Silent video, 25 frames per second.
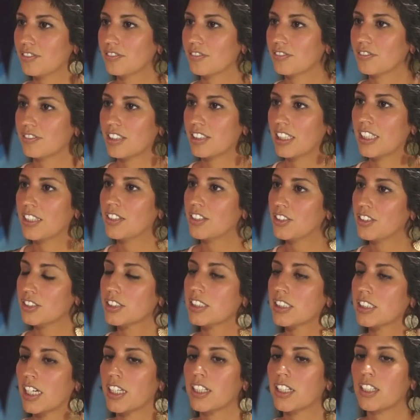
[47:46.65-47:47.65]
Yeah. And there's
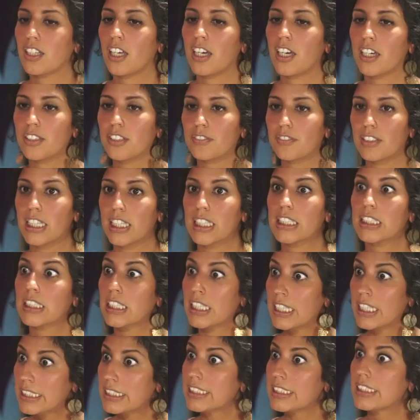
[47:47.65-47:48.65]
not a lot of, like,
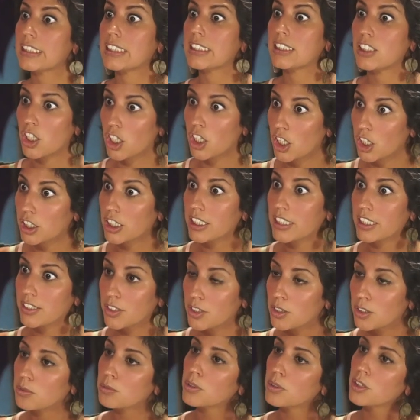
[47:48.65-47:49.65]
let's target
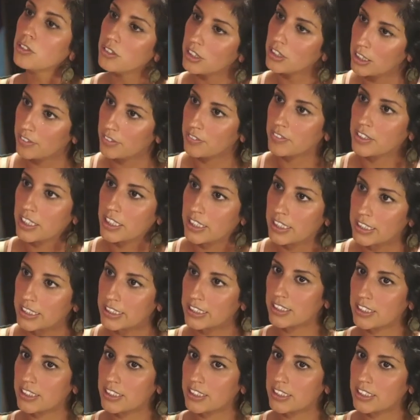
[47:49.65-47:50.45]
the root of this.